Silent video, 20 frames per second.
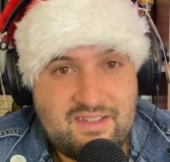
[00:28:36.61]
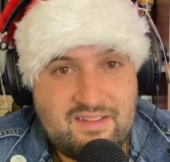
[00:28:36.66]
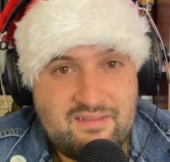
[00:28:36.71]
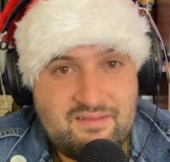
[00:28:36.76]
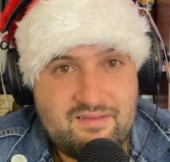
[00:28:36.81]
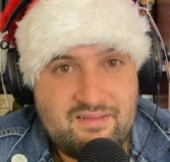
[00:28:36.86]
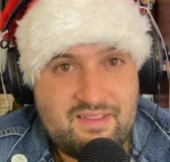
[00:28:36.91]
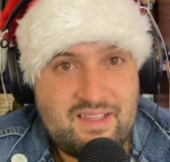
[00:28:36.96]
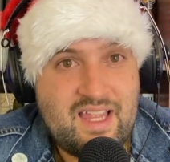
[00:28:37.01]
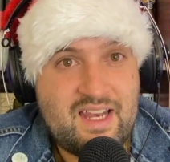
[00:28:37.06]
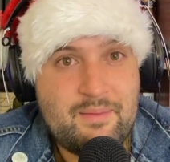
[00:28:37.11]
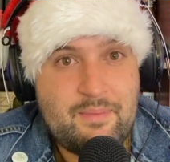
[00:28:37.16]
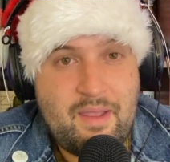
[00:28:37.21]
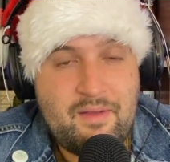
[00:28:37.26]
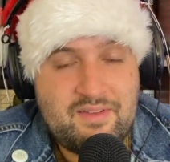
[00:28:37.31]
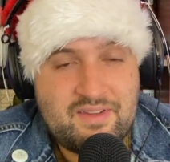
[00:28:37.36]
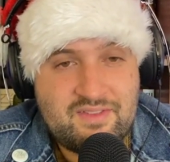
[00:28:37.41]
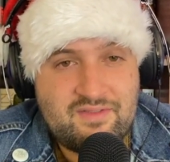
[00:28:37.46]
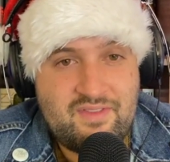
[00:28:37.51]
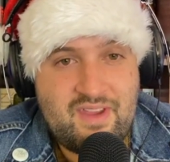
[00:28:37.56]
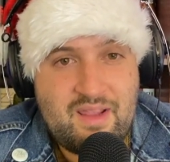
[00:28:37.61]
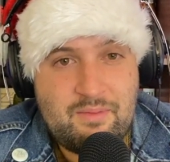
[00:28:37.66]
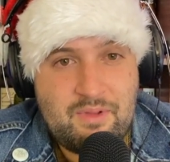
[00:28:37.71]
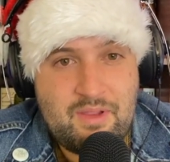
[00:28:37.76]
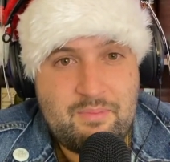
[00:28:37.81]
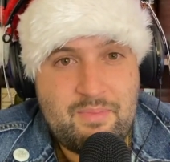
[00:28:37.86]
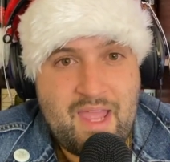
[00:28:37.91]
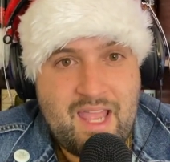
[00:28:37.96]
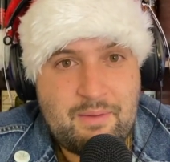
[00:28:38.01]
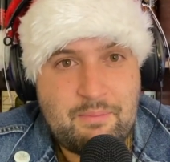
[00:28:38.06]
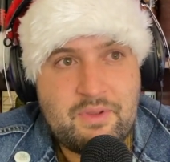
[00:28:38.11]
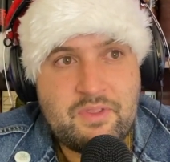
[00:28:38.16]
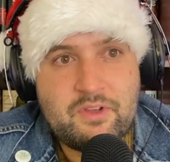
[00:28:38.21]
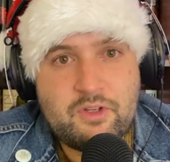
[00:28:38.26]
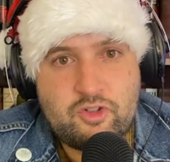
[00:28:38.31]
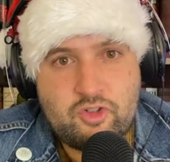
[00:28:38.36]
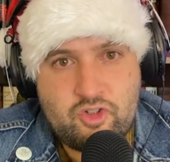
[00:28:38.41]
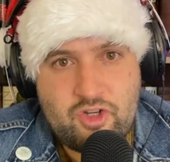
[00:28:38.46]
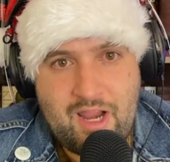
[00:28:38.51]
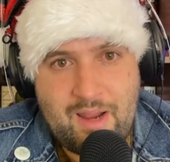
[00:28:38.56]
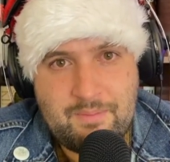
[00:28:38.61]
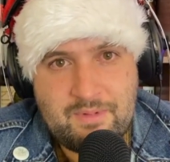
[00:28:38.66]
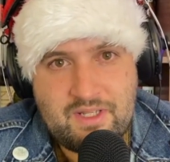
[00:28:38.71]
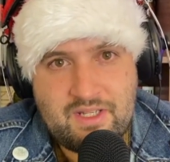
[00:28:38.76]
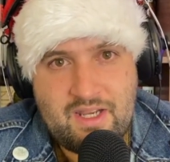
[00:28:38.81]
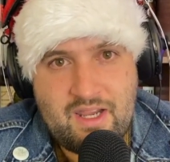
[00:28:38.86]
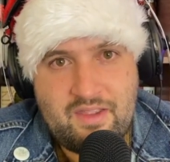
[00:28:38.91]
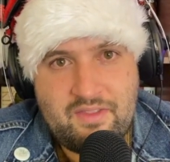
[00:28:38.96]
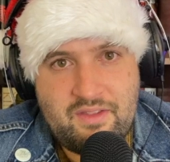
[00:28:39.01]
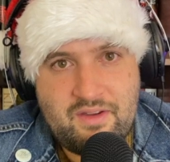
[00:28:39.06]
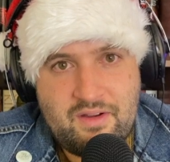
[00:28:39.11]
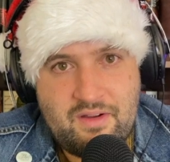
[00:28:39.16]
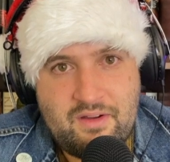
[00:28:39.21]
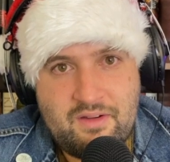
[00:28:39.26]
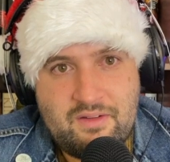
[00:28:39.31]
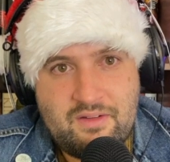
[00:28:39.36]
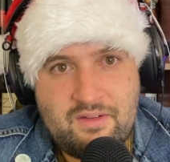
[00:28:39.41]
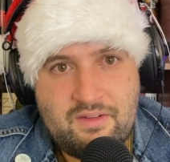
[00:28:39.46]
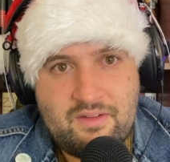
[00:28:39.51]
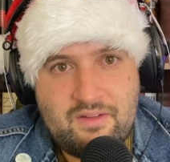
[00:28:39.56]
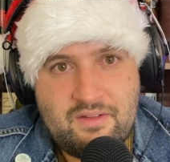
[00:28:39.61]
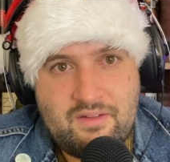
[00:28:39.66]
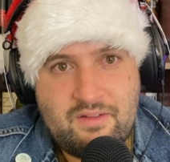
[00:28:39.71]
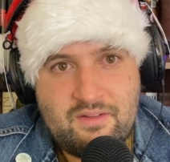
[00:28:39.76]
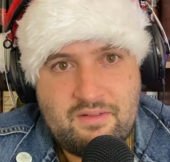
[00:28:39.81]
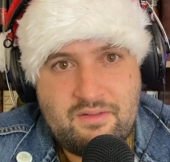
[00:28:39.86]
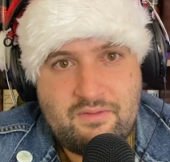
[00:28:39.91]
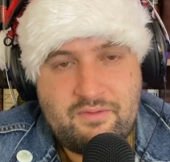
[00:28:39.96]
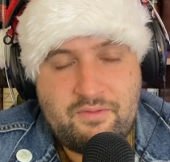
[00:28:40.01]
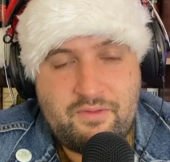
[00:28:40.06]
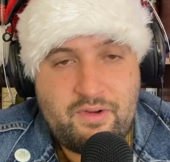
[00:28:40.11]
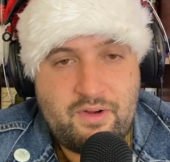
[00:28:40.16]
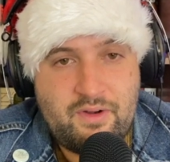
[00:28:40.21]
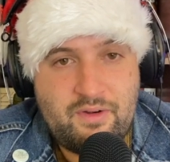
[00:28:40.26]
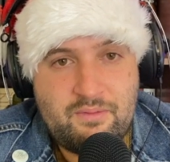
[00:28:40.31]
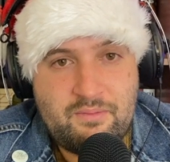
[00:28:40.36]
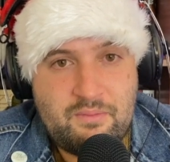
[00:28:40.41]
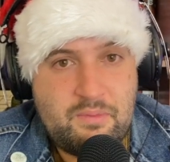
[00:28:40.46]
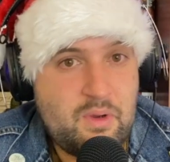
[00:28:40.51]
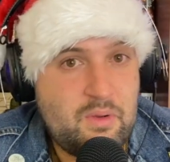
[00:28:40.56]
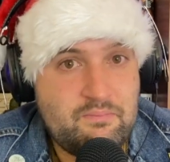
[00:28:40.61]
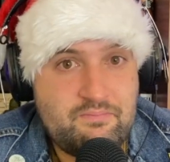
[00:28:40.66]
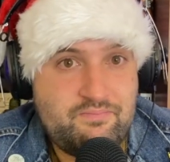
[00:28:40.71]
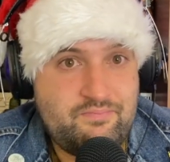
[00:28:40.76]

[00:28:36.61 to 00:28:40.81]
He let him have his family back, but they're trapped together for